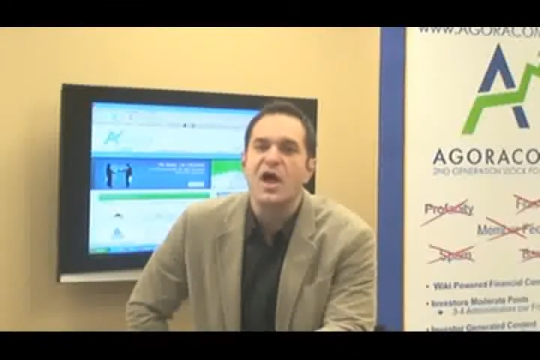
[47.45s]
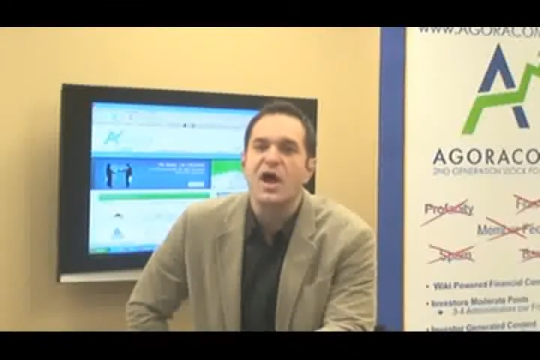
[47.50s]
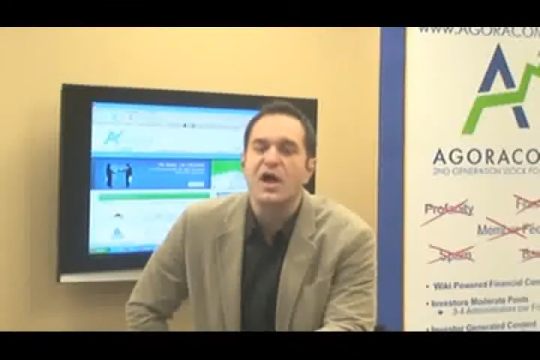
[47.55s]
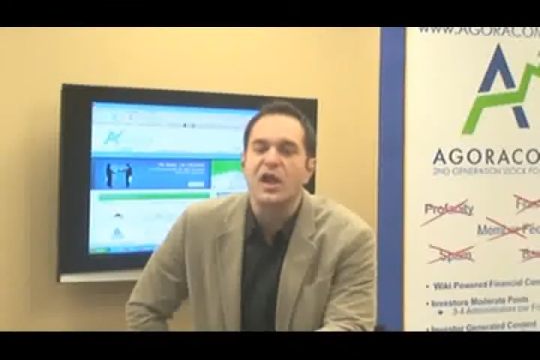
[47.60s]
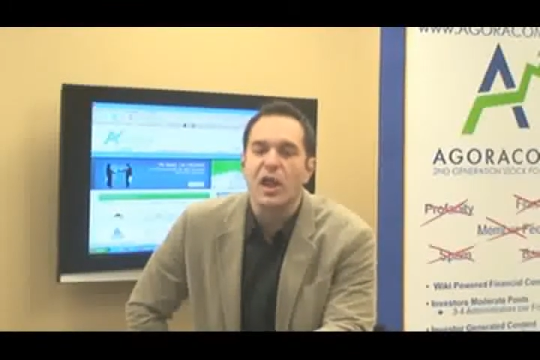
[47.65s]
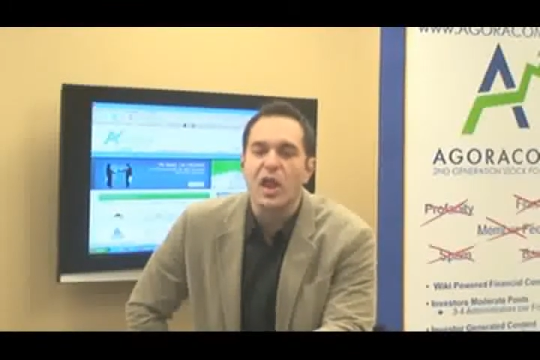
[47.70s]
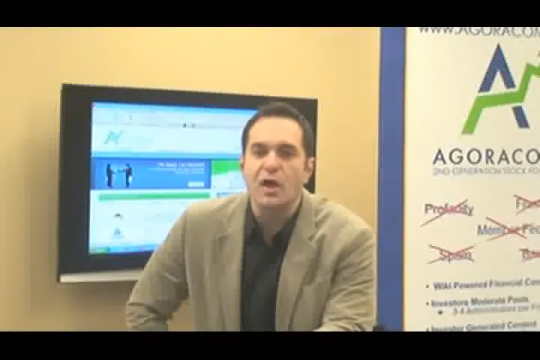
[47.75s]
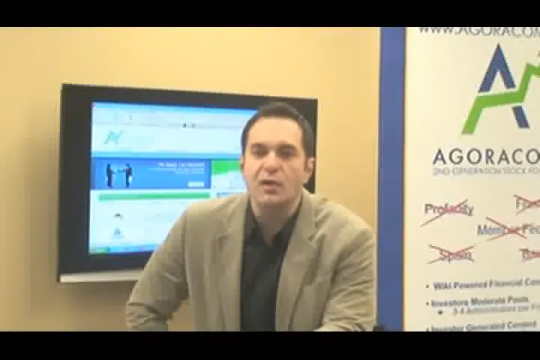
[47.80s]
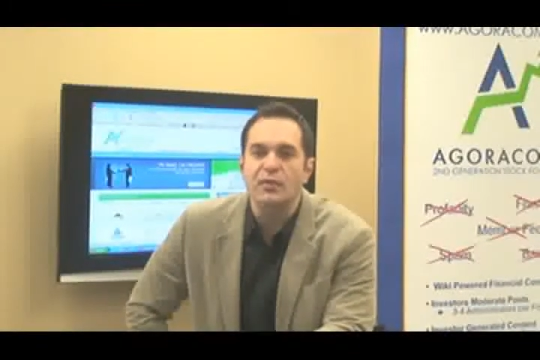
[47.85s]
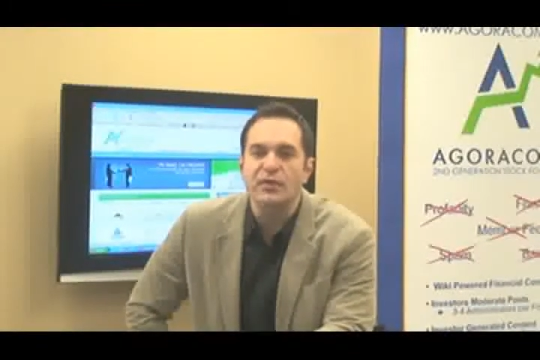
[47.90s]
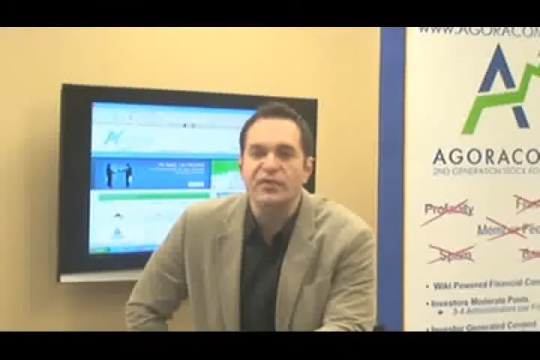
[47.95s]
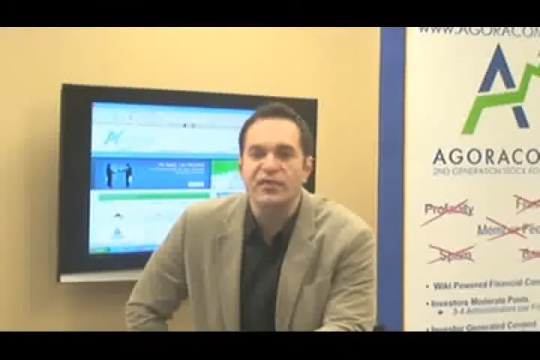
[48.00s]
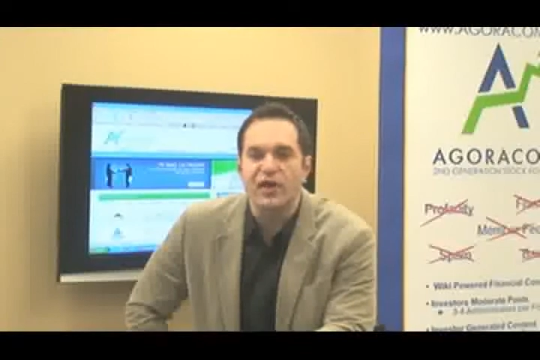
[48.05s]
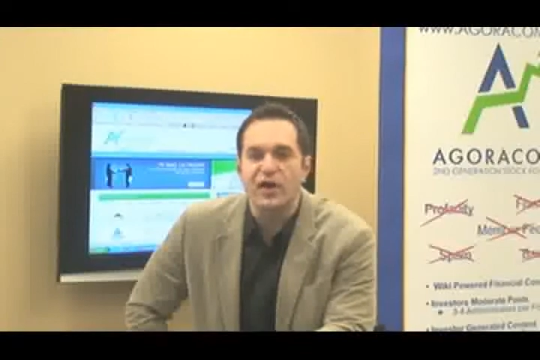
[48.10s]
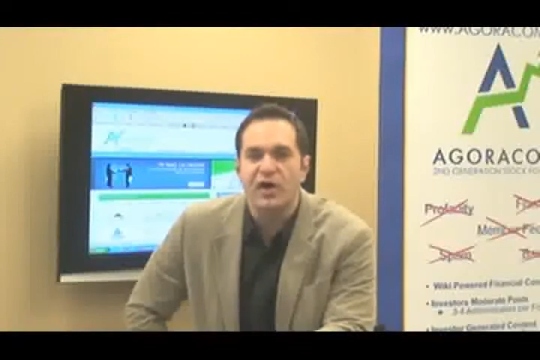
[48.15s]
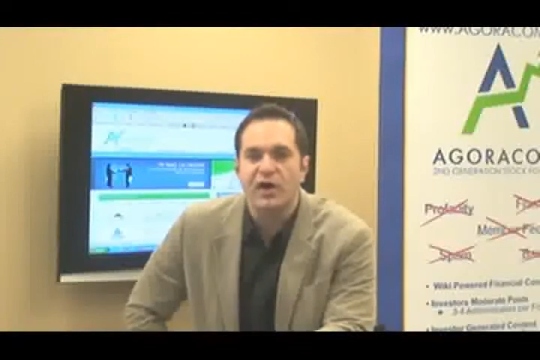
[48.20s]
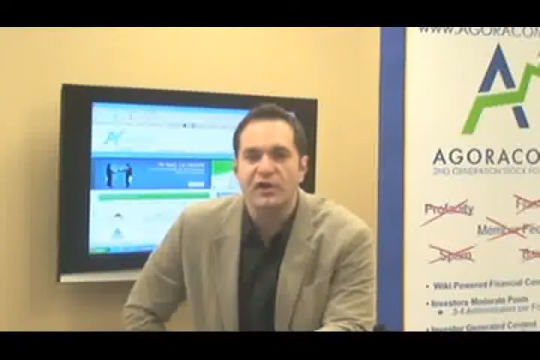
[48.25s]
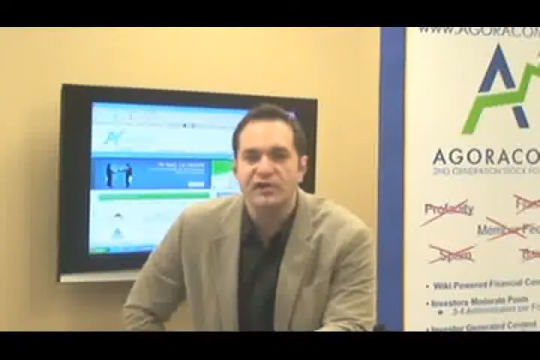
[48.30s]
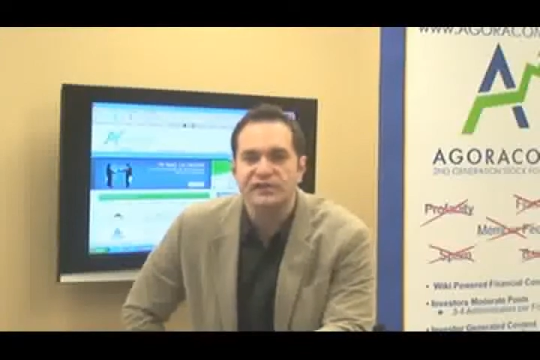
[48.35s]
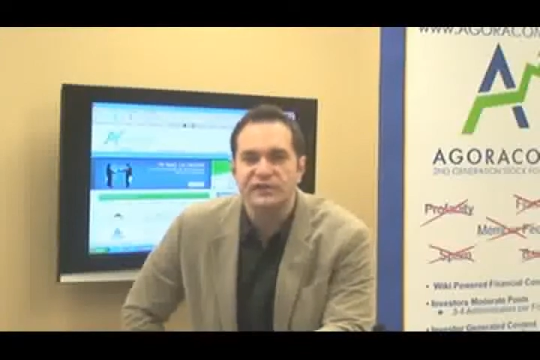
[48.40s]
along with the
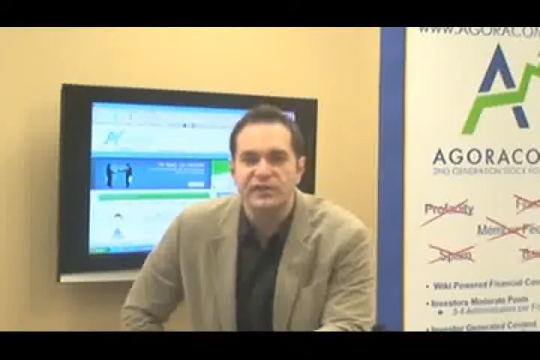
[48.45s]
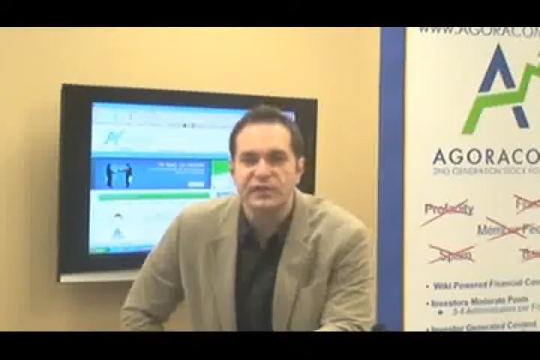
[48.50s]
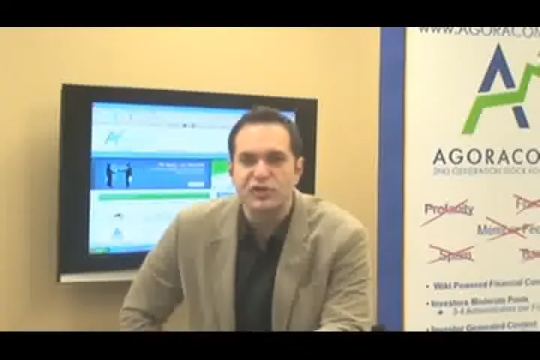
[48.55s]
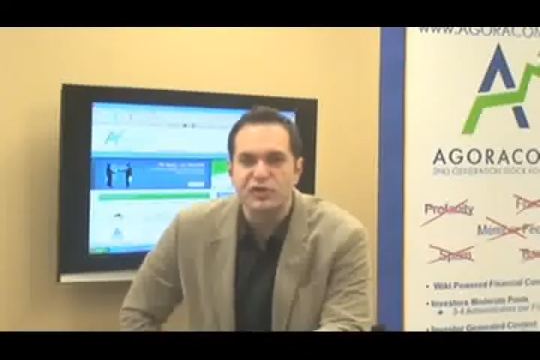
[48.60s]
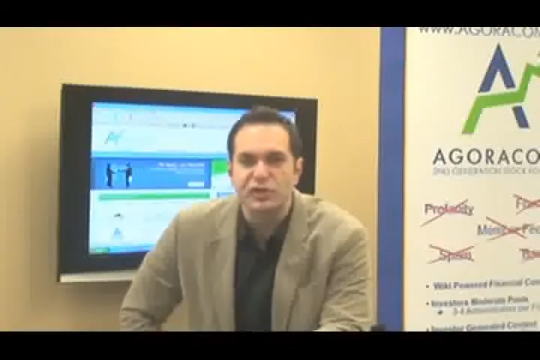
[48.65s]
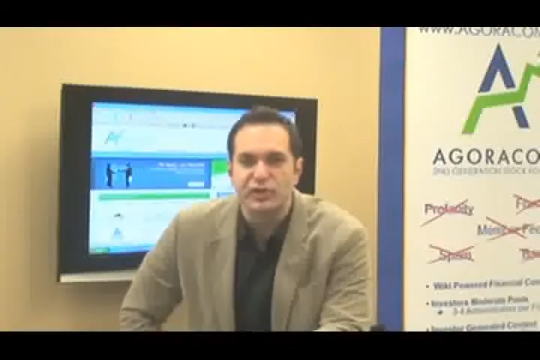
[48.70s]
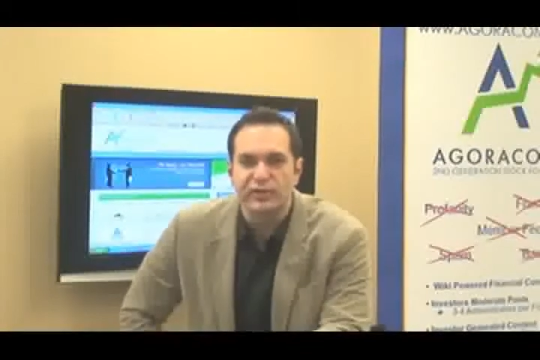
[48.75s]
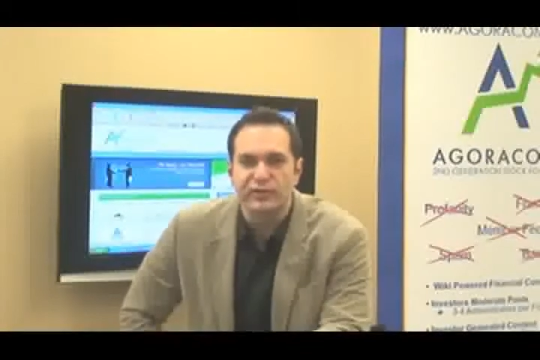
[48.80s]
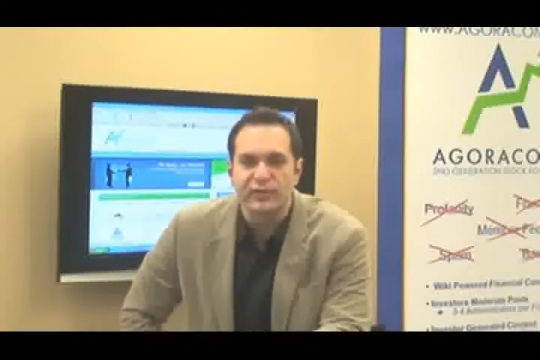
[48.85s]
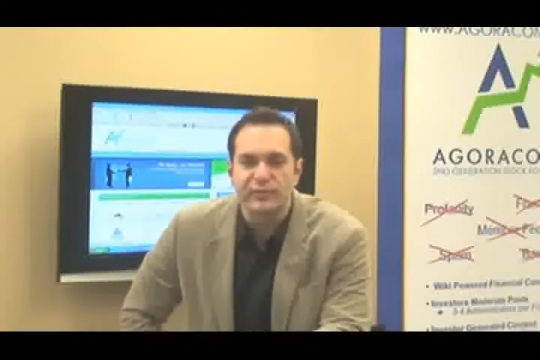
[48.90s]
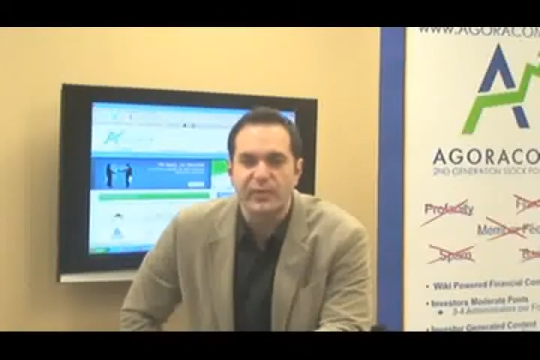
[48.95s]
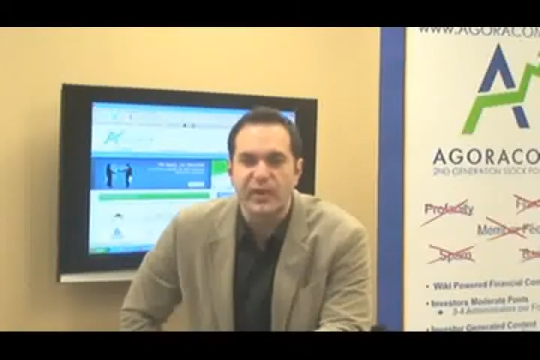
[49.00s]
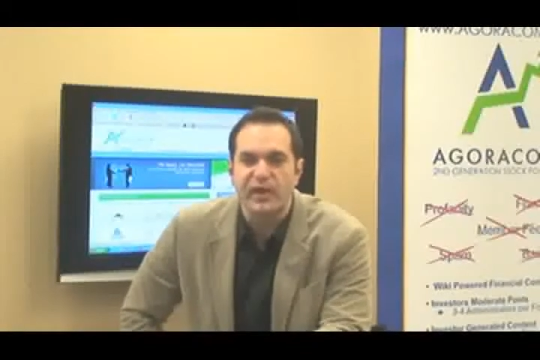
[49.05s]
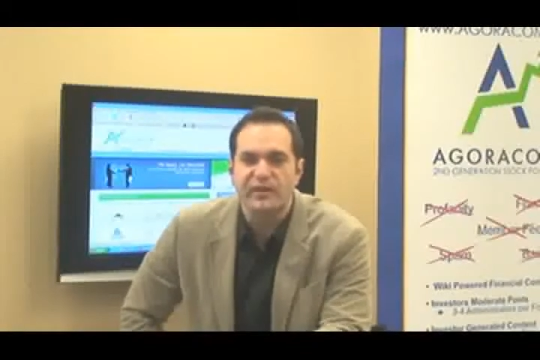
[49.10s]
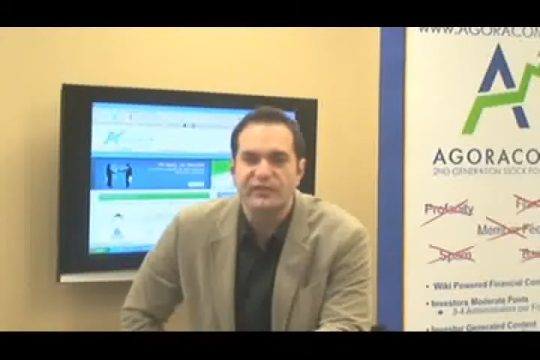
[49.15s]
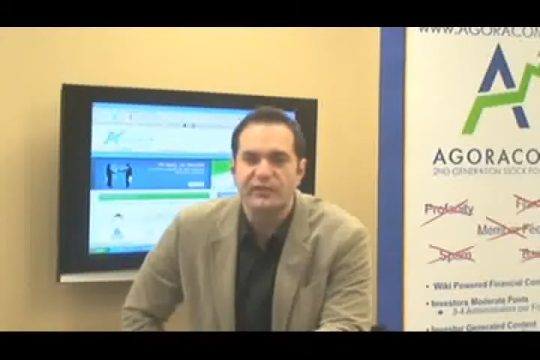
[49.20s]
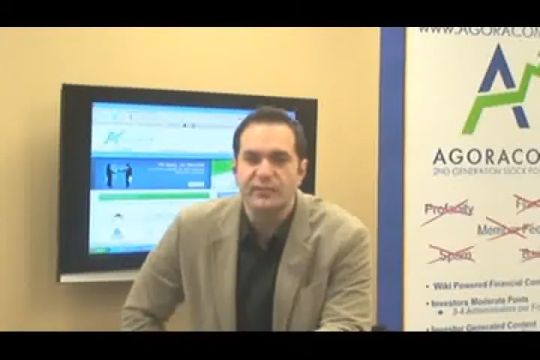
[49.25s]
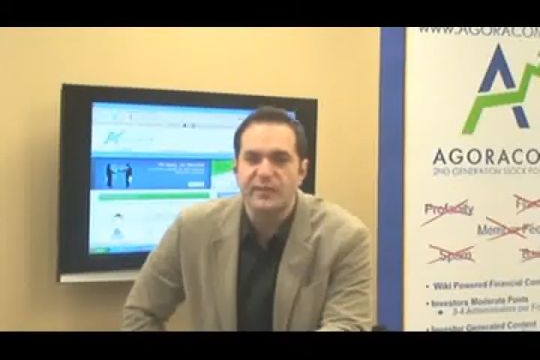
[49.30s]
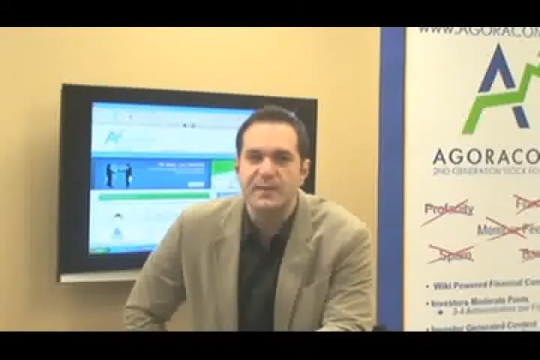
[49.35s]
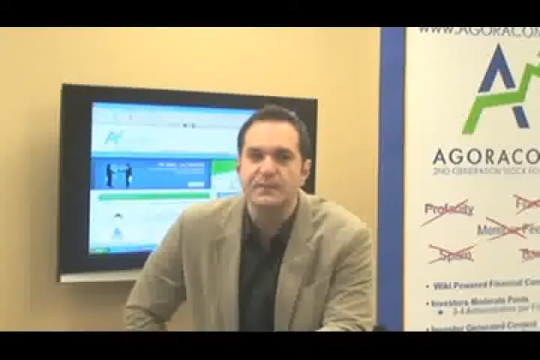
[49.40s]
Halted, so that you can hopefully
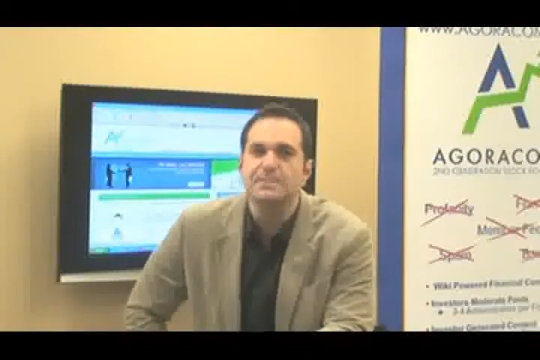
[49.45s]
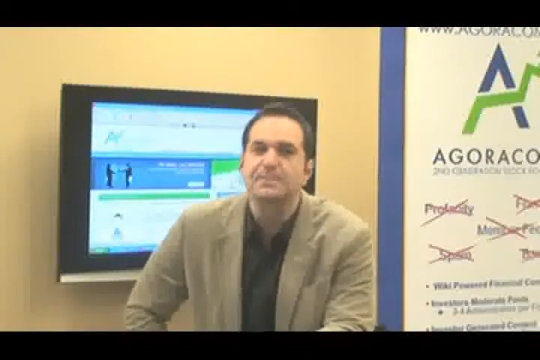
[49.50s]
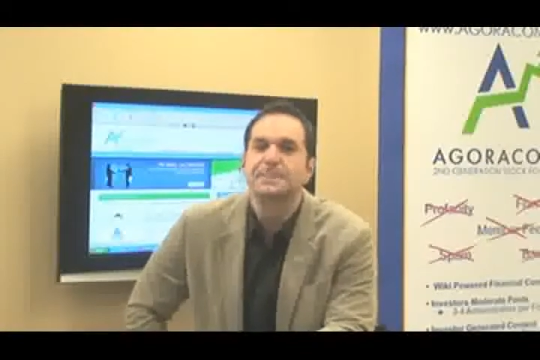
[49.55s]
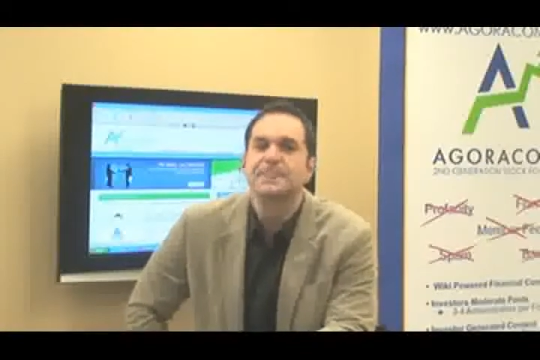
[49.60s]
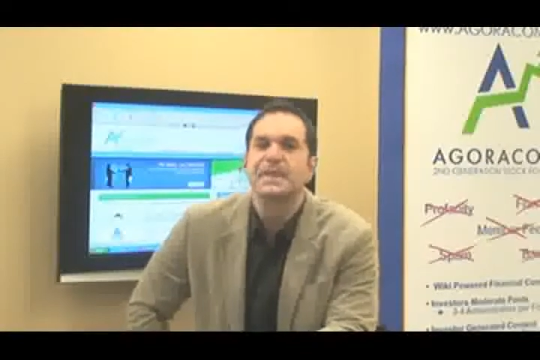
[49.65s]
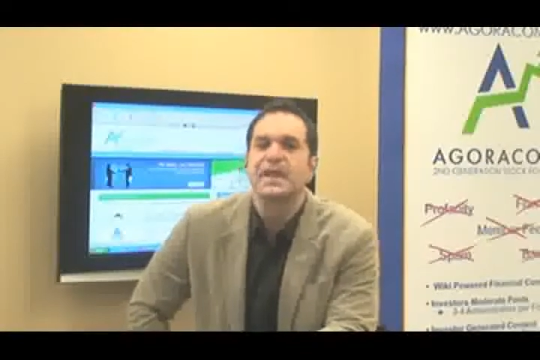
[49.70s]
profit from them